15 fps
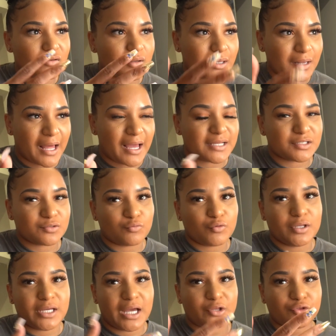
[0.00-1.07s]
class.
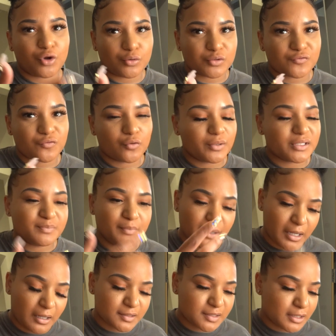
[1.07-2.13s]
Really, I thought it was 4 weeks, but
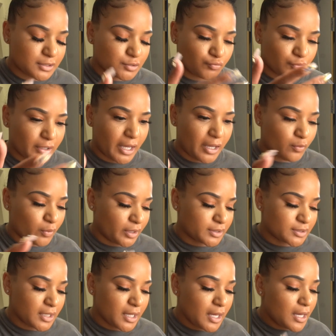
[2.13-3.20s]
now it's really 8
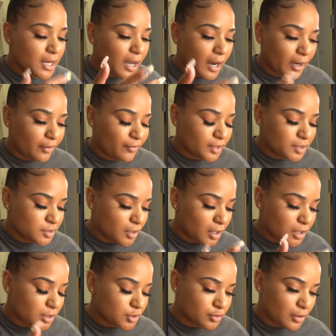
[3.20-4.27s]
weeks. I already
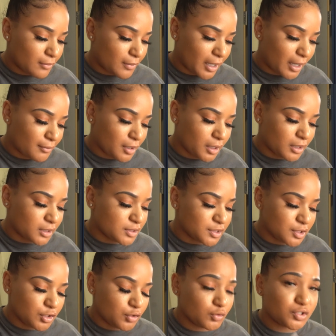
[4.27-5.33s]
started, so I'm like, I'm gonna
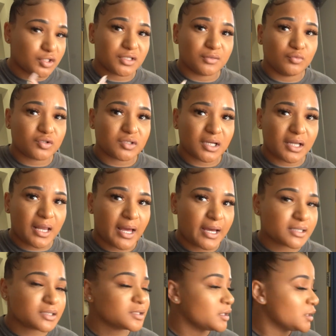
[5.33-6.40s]
continue. It's just a music
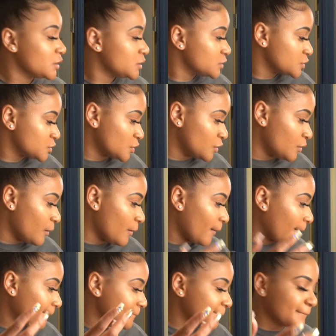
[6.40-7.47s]
class, so
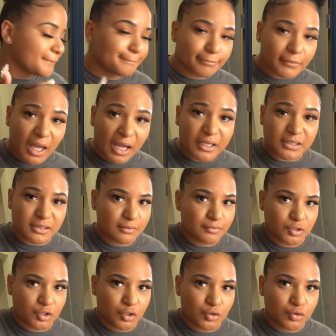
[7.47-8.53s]
I guess I'm
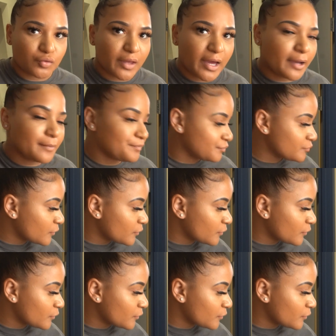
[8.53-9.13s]
just gonna do that.